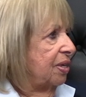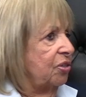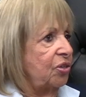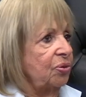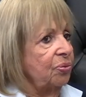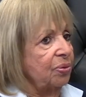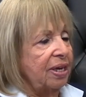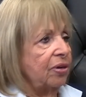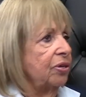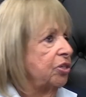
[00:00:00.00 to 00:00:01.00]
to
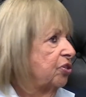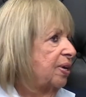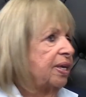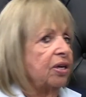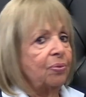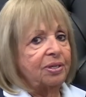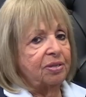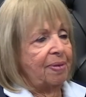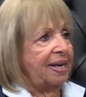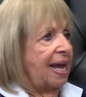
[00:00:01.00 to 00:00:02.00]
get on a train and go
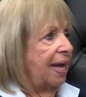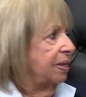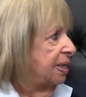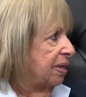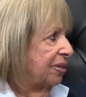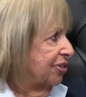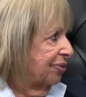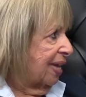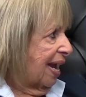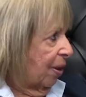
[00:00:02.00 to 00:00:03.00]
into Manhattan in under
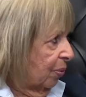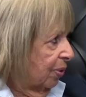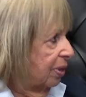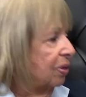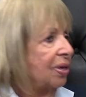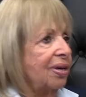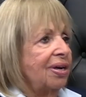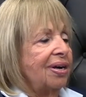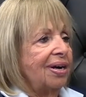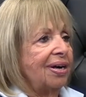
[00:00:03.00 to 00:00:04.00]
an hour,
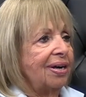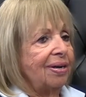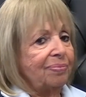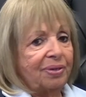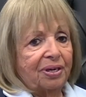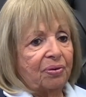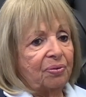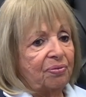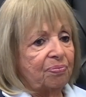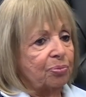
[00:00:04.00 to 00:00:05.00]

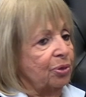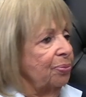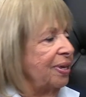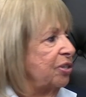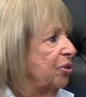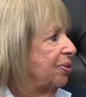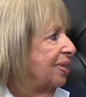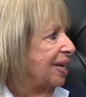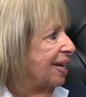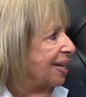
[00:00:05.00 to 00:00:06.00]
if Broadway's your
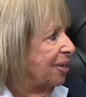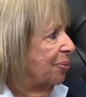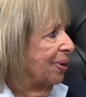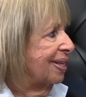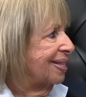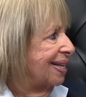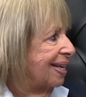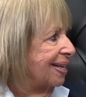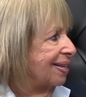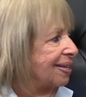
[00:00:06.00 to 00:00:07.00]
thing and you want to
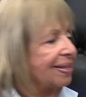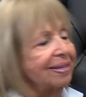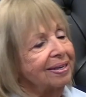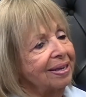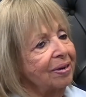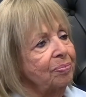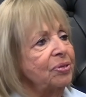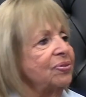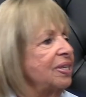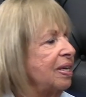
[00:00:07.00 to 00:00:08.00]
take in,
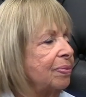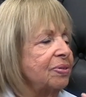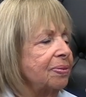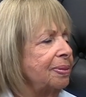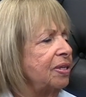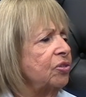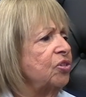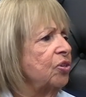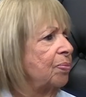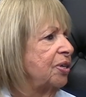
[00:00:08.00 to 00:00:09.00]
museums, I mean, there's so much.